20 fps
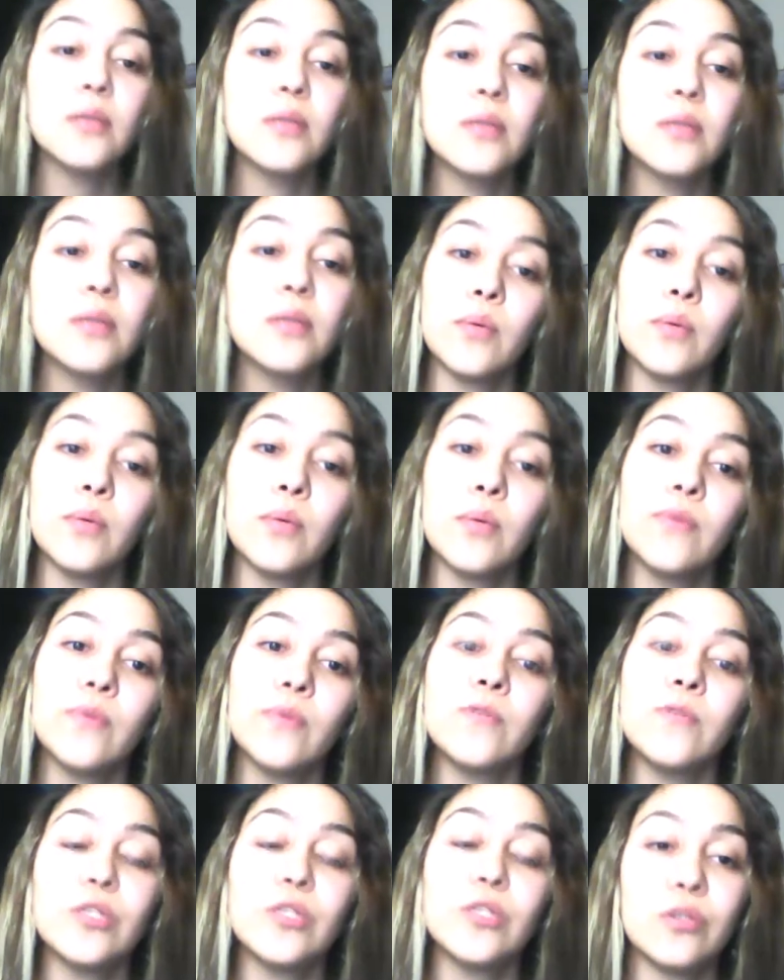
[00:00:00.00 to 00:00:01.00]
so it will
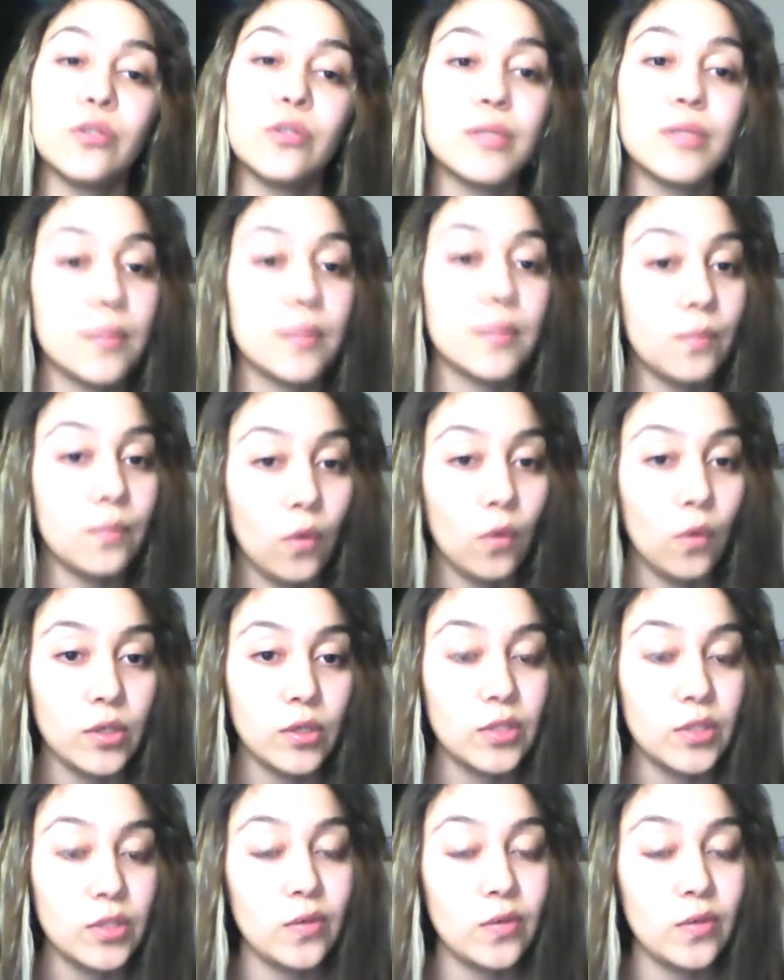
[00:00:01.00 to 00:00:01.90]
return some moist